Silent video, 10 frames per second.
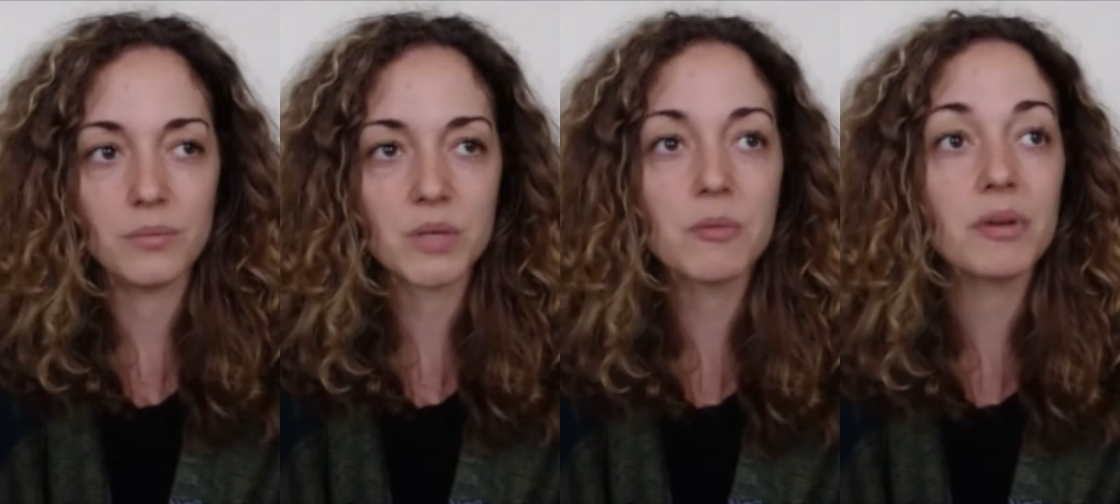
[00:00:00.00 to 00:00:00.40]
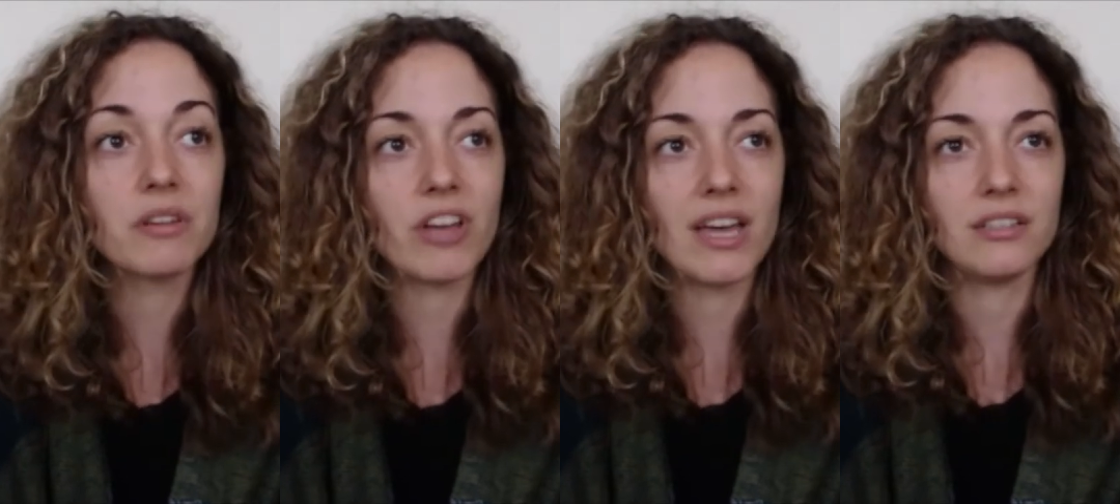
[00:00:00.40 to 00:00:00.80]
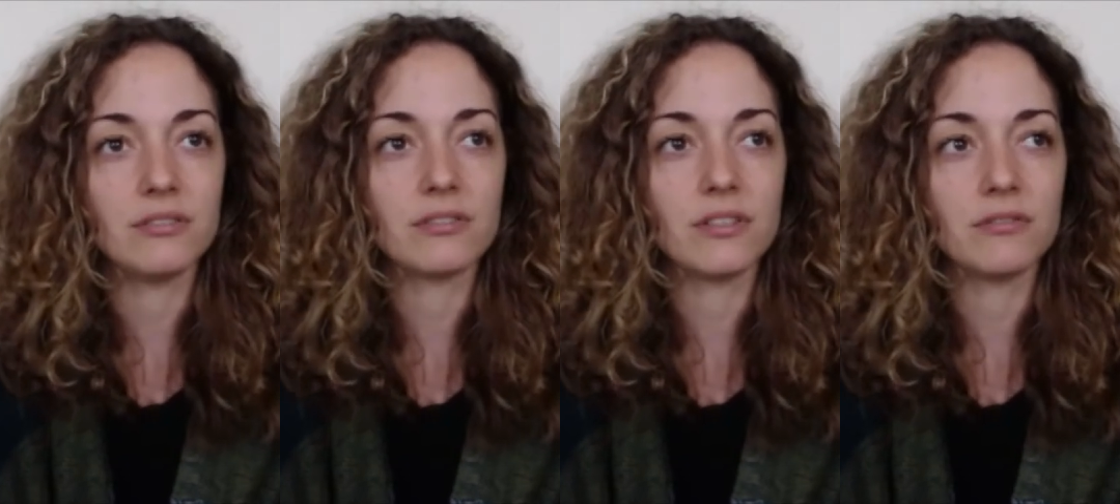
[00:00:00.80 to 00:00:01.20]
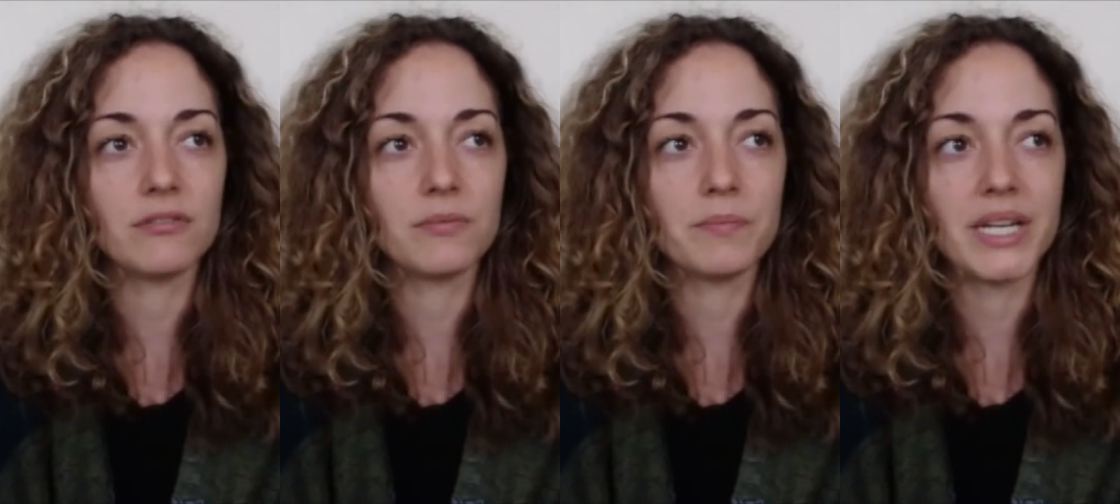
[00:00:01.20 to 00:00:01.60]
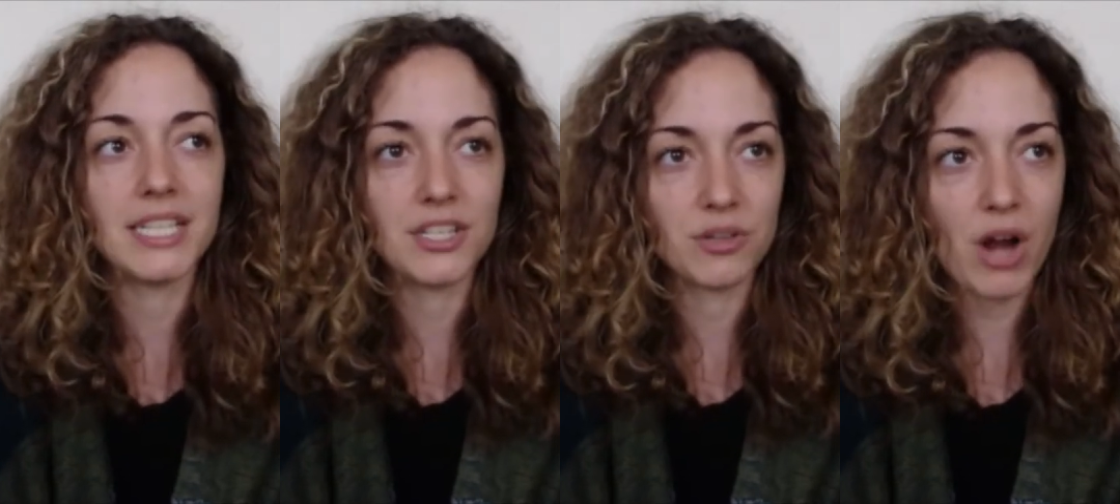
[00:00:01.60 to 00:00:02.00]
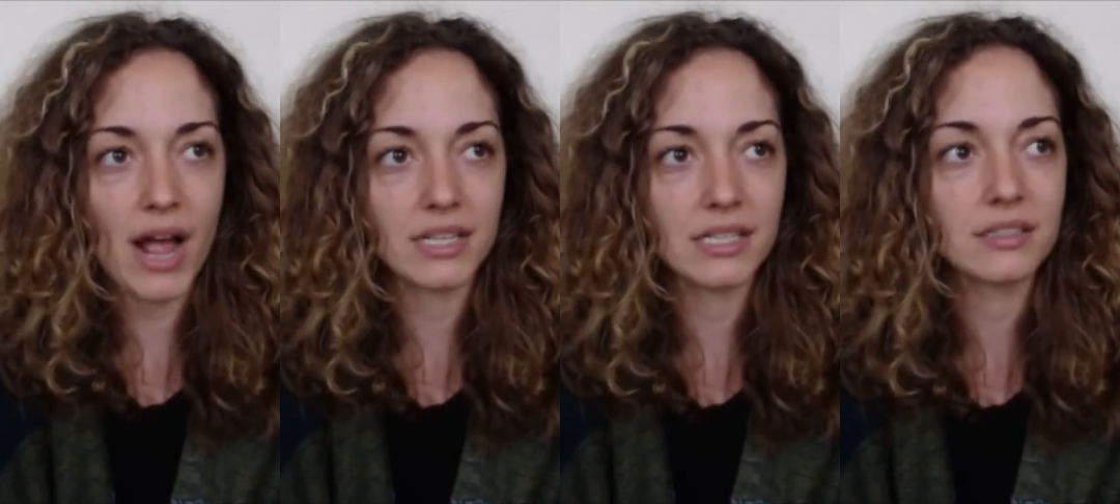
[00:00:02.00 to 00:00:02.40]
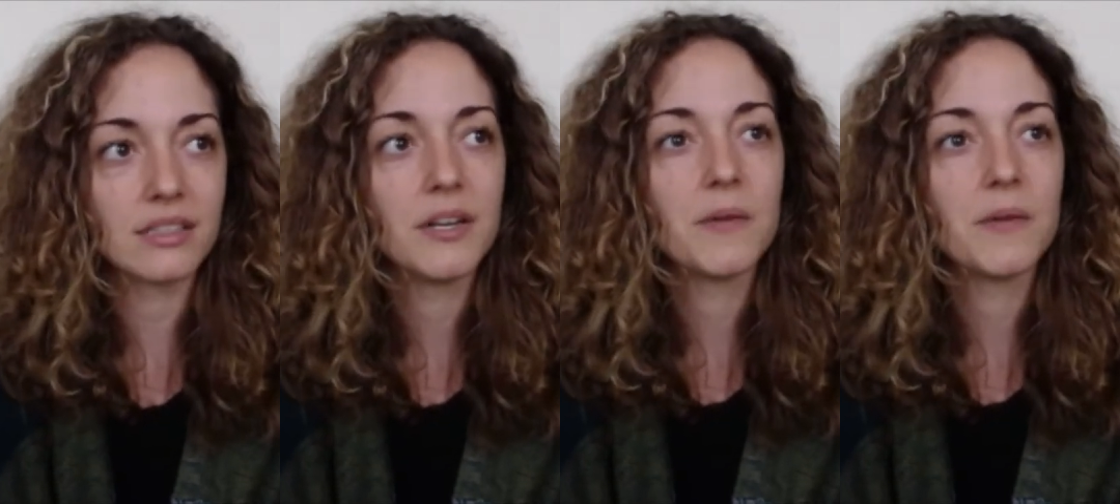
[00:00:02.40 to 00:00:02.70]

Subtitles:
So I'm a big fan of meditation practice.